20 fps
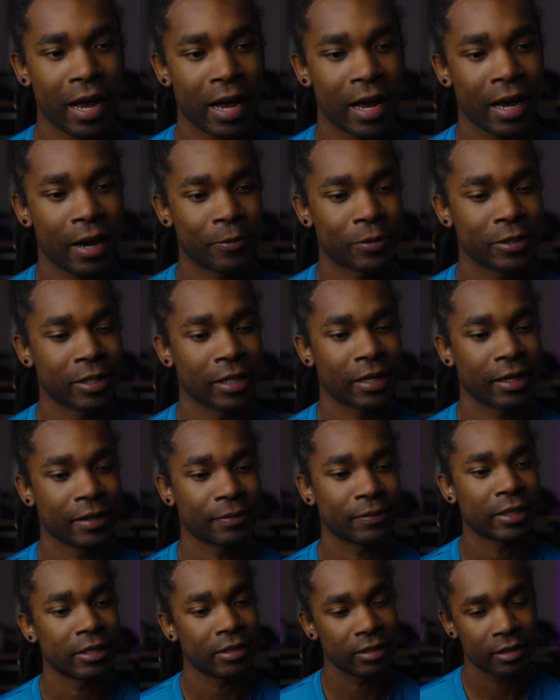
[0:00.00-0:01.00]
I was
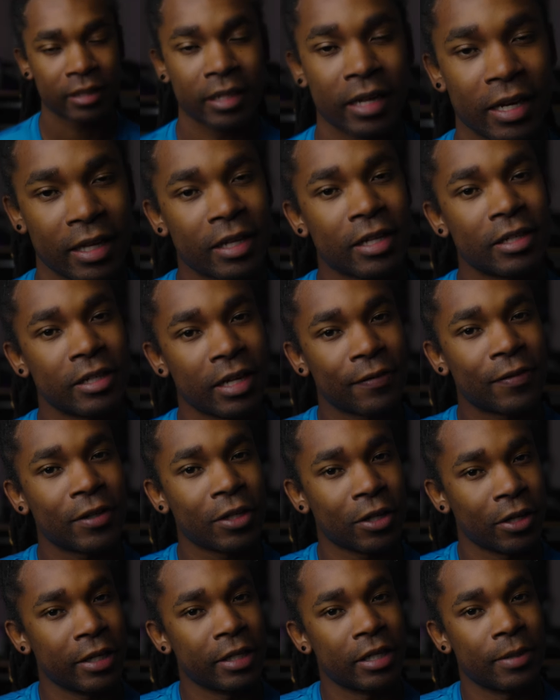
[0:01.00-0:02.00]
like, yeah, they're definitely
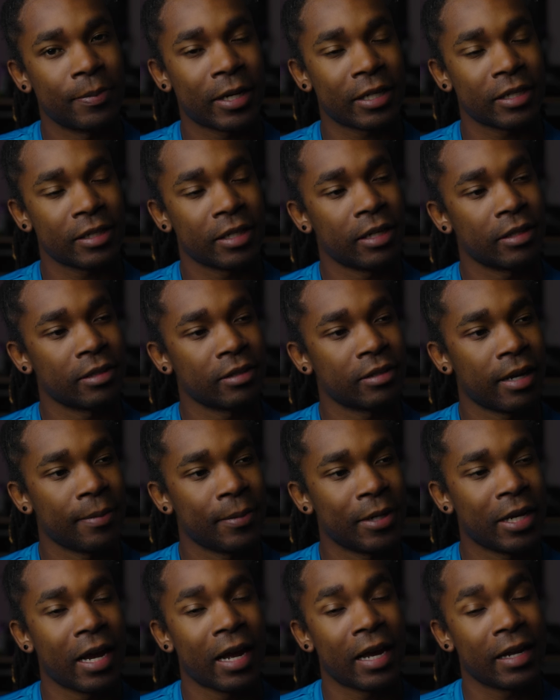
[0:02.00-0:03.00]
gonna end up back together. I
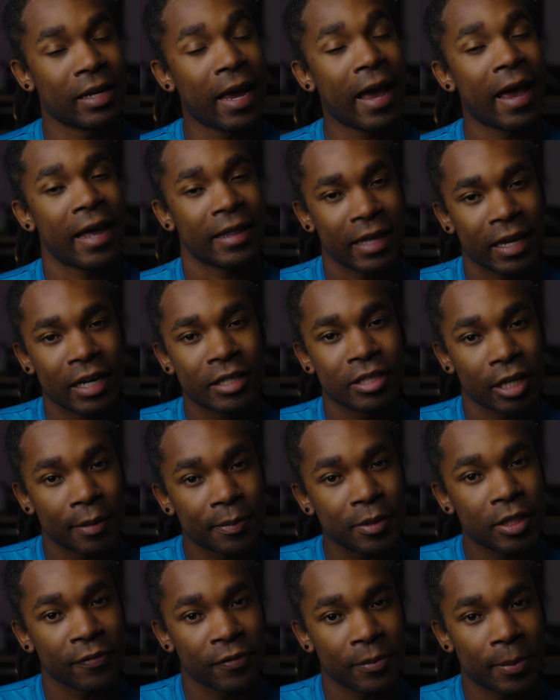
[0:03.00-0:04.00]
mean, I had that
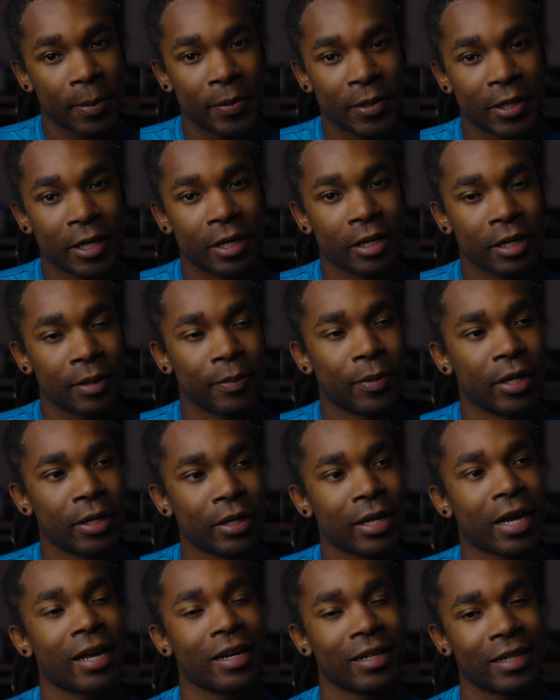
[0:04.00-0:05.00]
assumption from the beginning, but
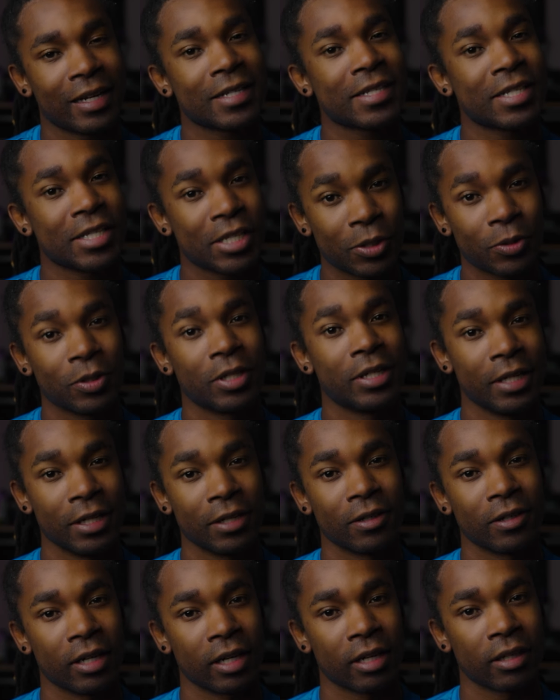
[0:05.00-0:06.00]
it kind of like sealed the
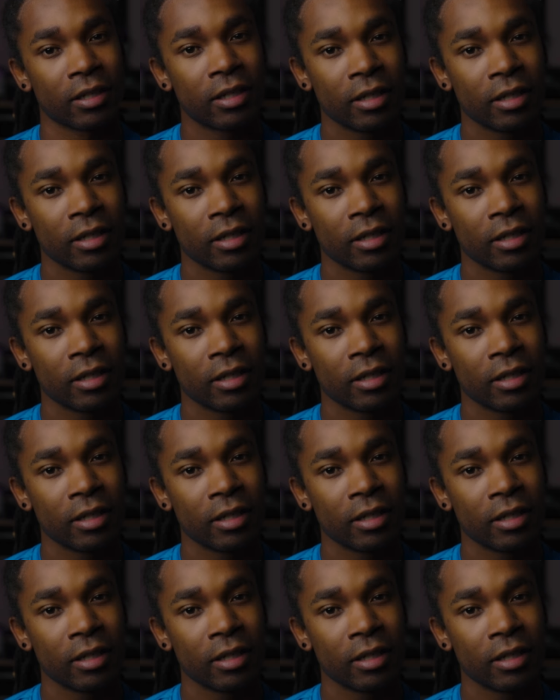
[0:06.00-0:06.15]
deal now.